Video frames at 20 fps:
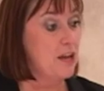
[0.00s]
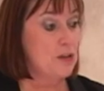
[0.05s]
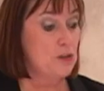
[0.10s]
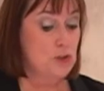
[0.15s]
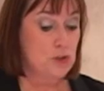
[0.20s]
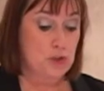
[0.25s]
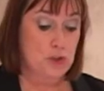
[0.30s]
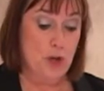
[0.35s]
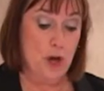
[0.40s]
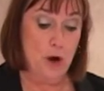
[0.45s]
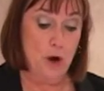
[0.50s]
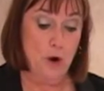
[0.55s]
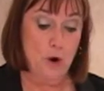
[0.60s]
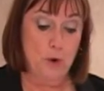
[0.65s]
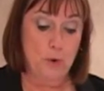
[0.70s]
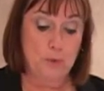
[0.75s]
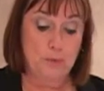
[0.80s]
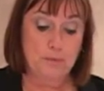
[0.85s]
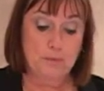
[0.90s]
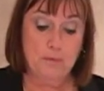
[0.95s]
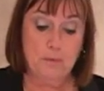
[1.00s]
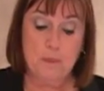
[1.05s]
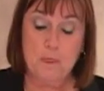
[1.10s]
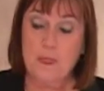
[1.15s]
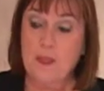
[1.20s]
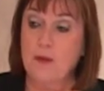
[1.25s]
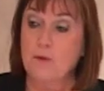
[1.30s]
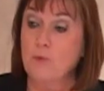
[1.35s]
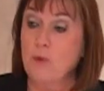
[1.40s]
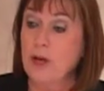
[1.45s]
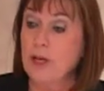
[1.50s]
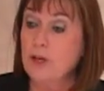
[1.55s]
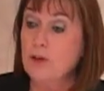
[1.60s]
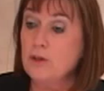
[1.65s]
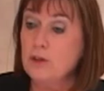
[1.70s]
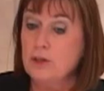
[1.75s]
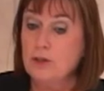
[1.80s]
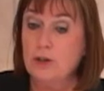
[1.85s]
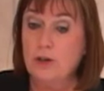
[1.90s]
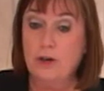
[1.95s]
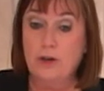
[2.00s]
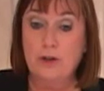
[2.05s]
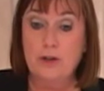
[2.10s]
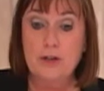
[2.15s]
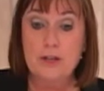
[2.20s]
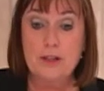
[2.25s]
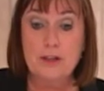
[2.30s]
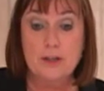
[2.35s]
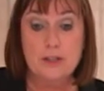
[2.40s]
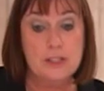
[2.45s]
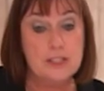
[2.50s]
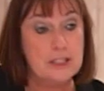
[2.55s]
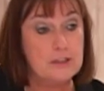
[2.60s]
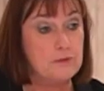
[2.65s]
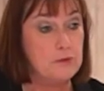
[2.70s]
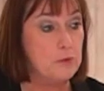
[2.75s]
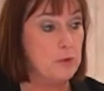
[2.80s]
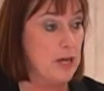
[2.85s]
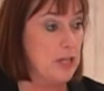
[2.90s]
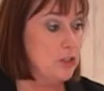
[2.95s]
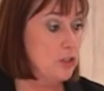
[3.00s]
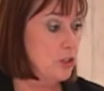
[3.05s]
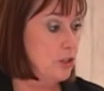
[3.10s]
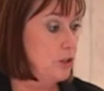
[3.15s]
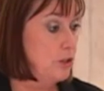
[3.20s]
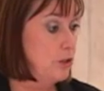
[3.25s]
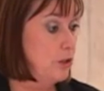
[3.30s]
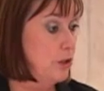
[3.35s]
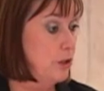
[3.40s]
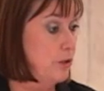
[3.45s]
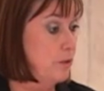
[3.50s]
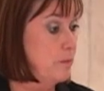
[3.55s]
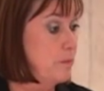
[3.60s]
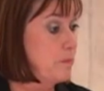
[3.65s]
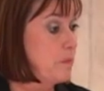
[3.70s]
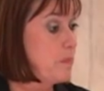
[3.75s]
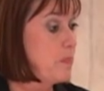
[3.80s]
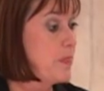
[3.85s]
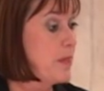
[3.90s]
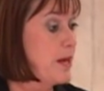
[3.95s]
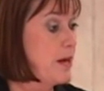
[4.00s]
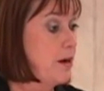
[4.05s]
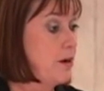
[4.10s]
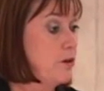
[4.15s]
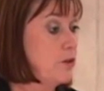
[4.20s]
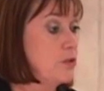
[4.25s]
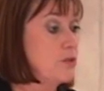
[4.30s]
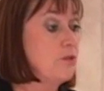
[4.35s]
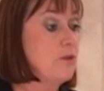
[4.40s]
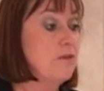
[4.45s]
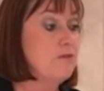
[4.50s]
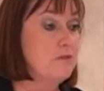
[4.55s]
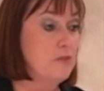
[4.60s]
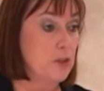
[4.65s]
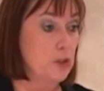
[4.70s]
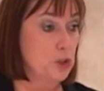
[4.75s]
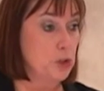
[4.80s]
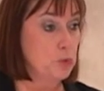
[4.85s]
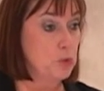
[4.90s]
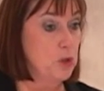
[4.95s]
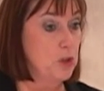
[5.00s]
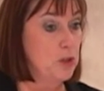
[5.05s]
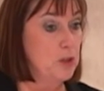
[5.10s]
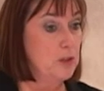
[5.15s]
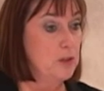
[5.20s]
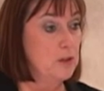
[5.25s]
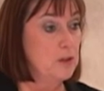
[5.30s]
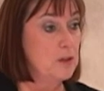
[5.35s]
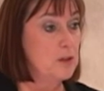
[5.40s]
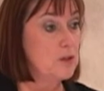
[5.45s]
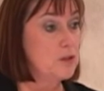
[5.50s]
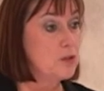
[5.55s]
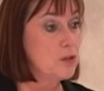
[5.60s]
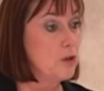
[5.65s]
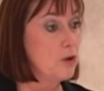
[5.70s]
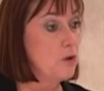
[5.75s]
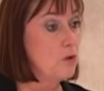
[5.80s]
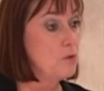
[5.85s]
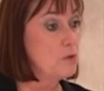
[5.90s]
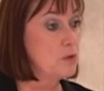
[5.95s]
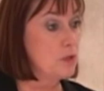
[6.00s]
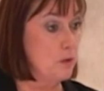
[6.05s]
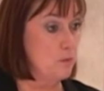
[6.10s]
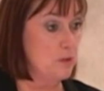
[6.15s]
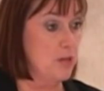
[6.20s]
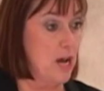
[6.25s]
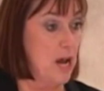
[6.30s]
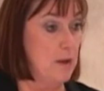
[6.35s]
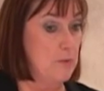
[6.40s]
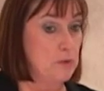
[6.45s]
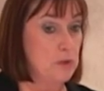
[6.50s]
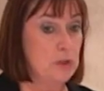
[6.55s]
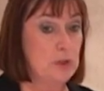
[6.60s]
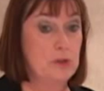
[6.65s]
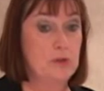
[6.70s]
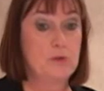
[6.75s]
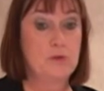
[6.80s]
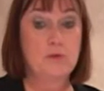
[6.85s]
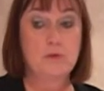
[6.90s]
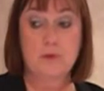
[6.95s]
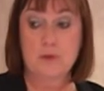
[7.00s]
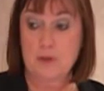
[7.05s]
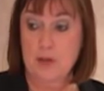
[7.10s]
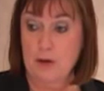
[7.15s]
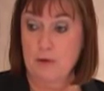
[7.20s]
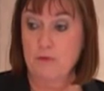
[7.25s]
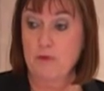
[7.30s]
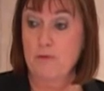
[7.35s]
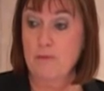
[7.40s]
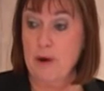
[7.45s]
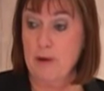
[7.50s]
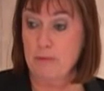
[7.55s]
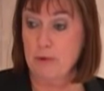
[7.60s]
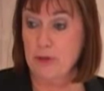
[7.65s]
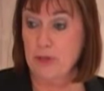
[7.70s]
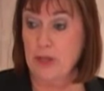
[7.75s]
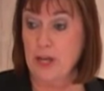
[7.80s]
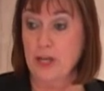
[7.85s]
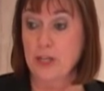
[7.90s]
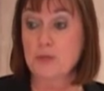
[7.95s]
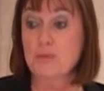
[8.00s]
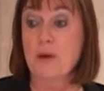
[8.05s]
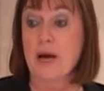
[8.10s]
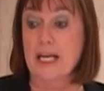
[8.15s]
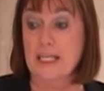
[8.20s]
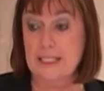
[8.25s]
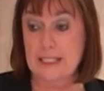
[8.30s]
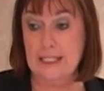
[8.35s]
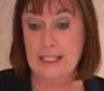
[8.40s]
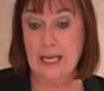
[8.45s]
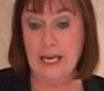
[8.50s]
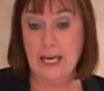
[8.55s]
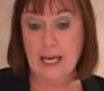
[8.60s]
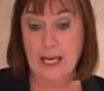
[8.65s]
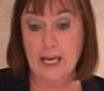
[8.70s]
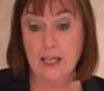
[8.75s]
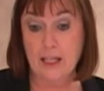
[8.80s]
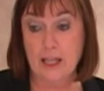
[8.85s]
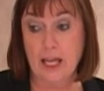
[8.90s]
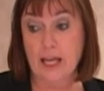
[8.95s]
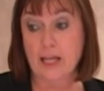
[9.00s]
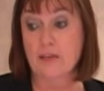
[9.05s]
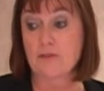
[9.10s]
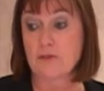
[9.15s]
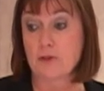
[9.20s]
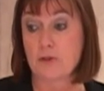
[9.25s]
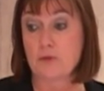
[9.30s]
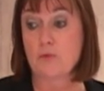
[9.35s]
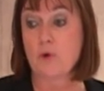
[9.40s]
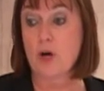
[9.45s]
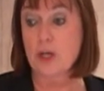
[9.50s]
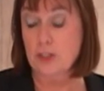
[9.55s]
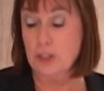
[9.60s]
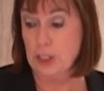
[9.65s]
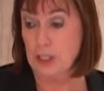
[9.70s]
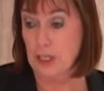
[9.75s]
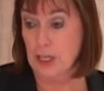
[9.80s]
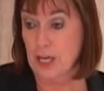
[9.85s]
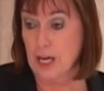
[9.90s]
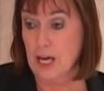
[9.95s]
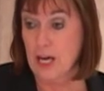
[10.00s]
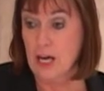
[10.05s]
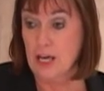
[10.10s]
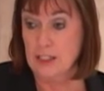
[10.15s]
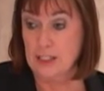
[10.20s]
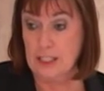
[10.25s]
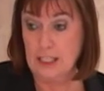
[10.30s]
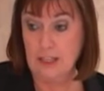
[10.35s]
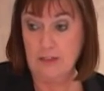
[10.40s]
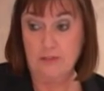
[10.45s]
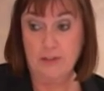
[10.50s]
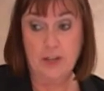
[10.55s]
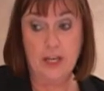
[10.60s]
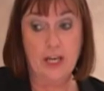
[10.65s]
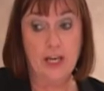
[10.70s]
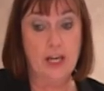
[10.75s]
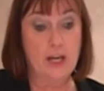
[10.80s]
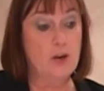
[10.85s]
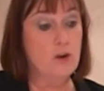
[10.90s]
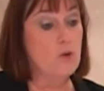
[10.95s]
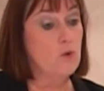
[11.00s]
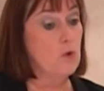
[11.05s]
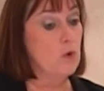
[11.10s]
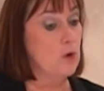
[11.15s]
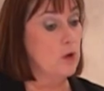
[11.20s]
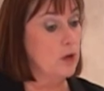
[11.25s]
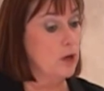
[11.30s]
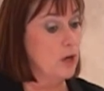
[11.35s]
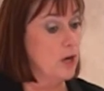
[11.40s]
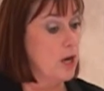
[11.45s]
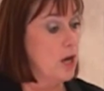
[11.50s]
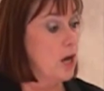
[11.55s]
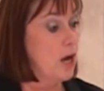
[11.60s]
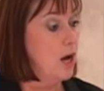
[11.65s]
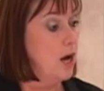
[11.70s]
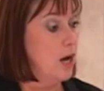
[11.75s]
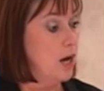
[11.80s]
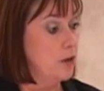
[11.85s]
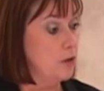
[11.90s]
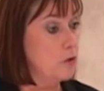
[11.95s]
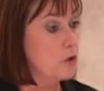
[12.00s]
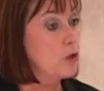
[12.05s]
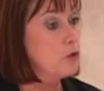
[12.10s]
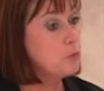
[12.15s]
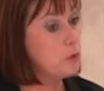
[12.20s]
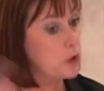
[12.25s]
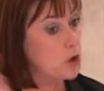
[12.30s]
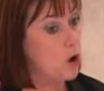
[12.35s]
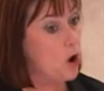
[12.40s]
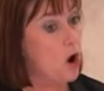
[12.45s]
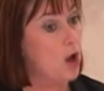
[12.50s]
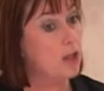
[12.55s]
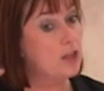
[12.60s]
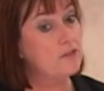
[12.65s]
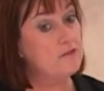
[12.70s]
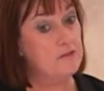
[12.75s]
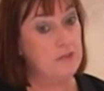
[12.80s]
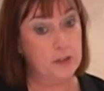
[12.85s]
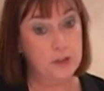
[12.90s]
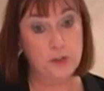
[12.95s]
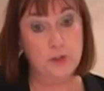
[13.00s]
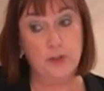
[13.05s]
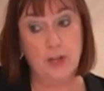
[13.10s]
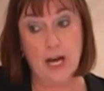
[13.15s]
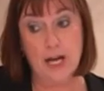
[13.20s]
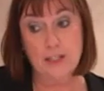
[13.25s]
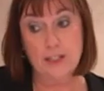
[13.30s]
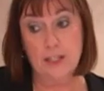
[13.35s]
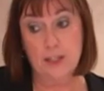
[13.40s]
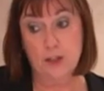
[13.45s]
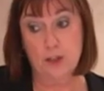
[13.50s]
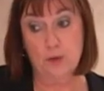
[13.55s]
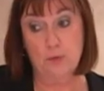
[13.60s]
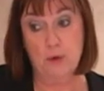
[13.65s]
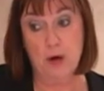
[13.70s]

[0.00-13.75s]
So when you learn, there's different ways to learn. There's visual. So sometimes you remember things by seeing it, like if you're watching TV, or you can recall it, visualize it in your